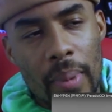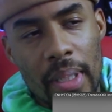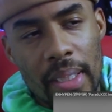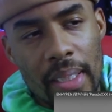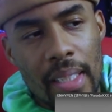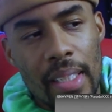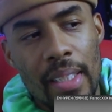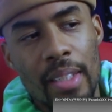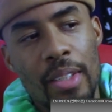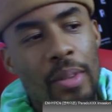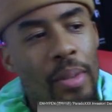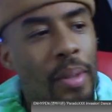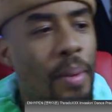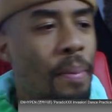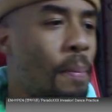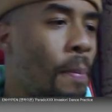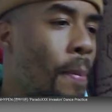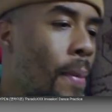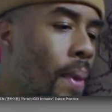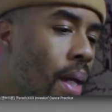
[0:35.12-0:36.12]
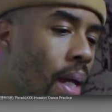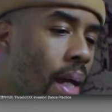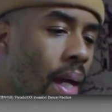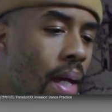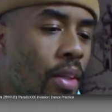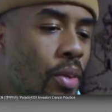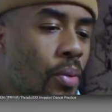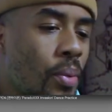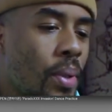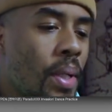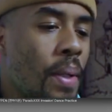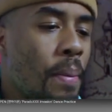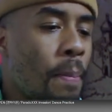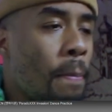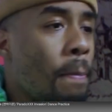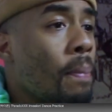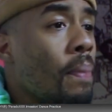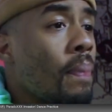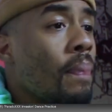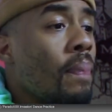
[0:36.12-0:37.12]
let's get into it. And three,
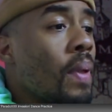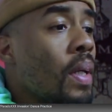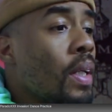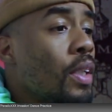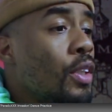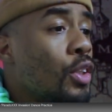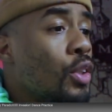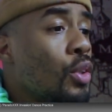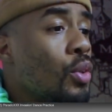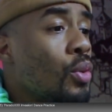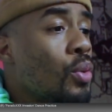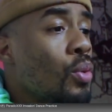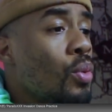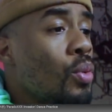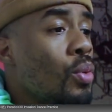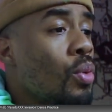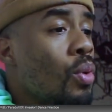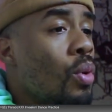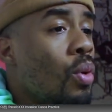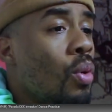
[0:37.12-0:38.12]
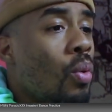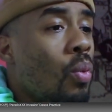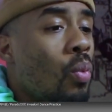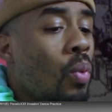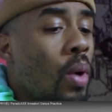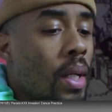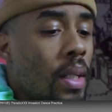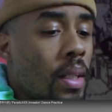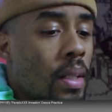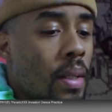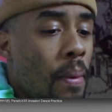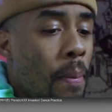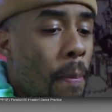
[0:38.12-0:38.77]
two, one.